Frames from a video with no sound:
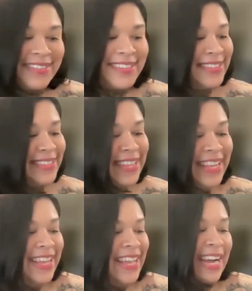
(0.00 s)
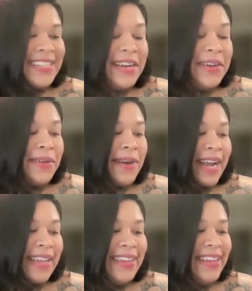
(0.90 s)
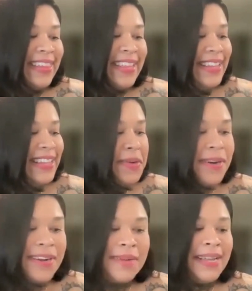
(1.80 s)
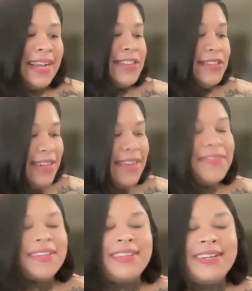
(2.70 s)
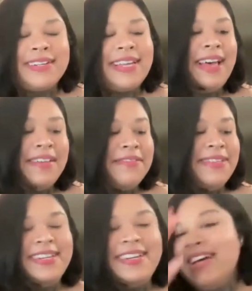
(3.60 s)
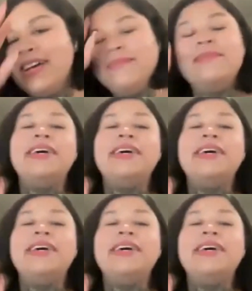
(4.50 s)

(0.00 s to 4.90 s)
Because I tell you, I eat it and then later on, I'm like, I should have done that every time.